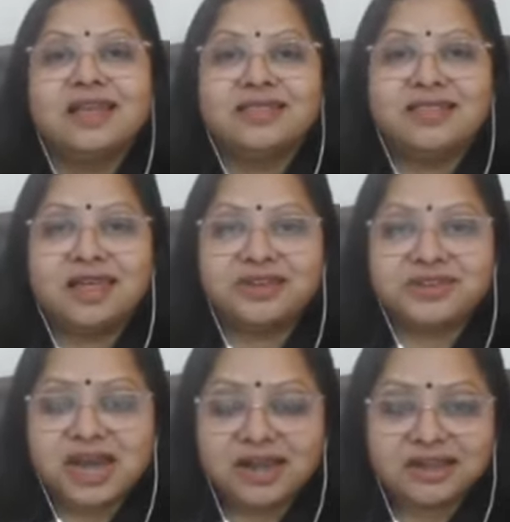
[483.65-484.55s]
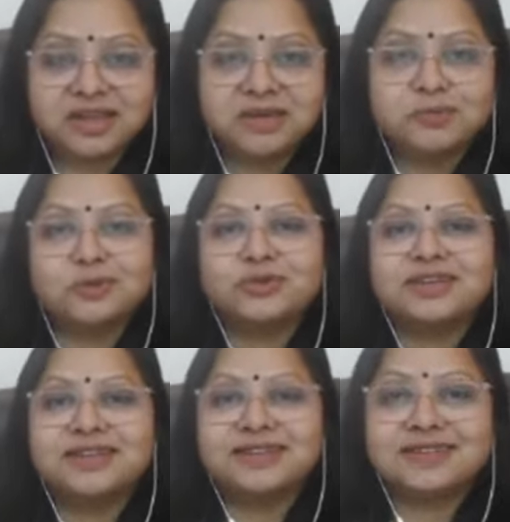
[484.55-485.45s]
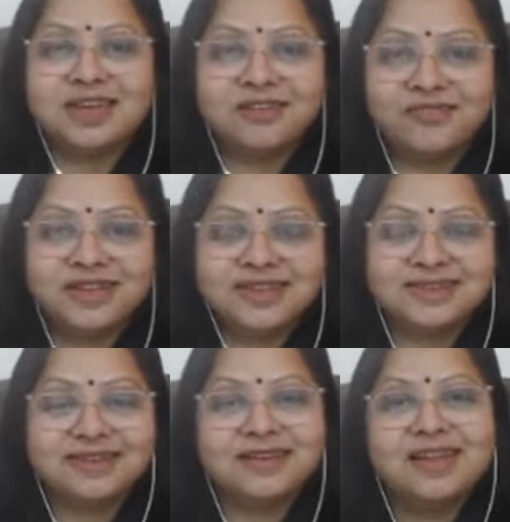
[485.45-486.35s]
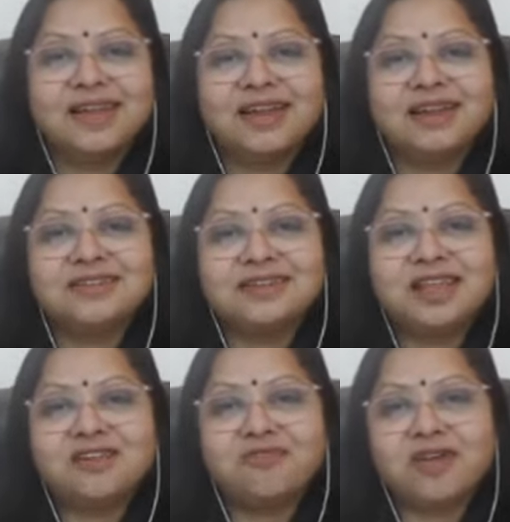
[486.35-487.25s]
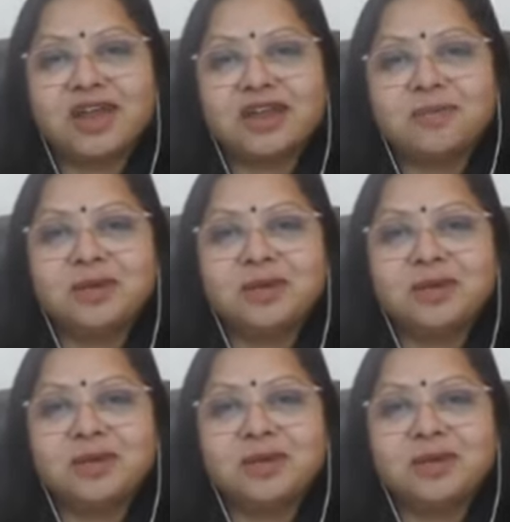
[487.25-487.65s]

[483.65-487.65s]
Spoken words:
They're chatting, posting selfies, and it's like fun.